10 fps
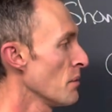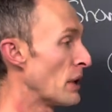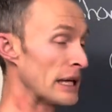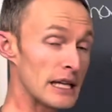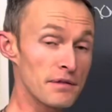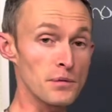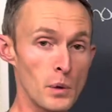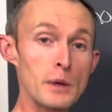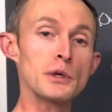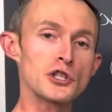But if,
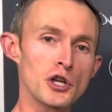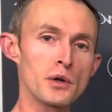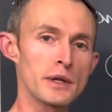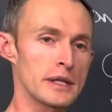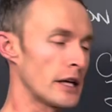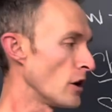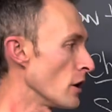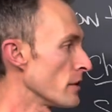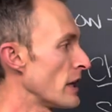when we show that they are,